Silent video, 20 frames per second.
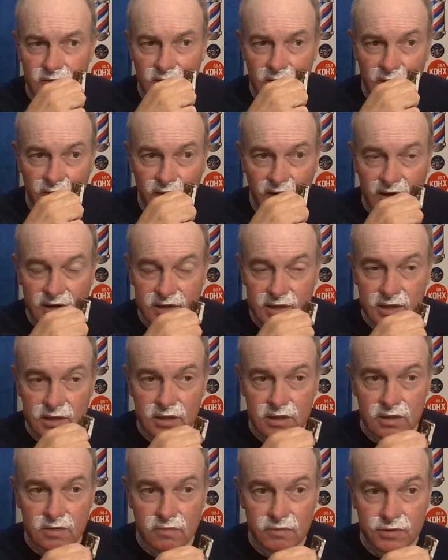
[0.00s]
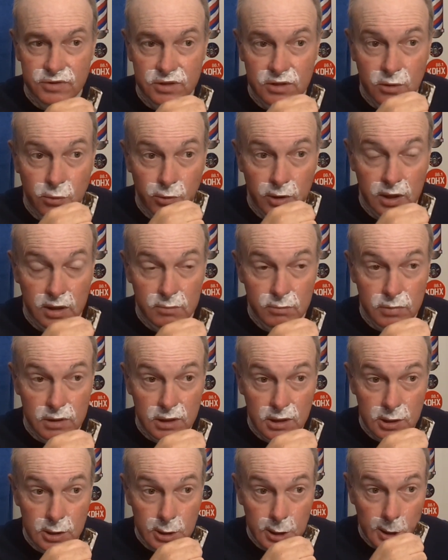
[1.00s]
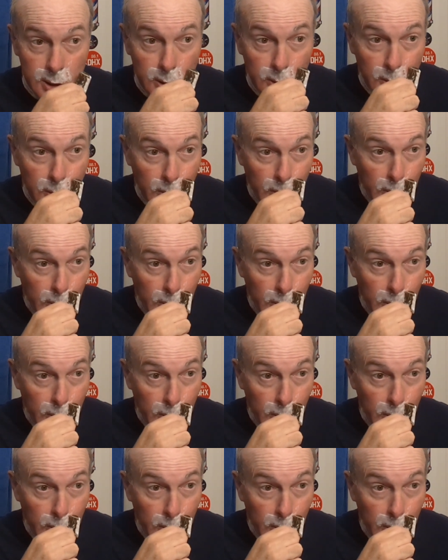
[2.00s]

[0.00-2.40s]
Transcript: If I did, it was a great blade.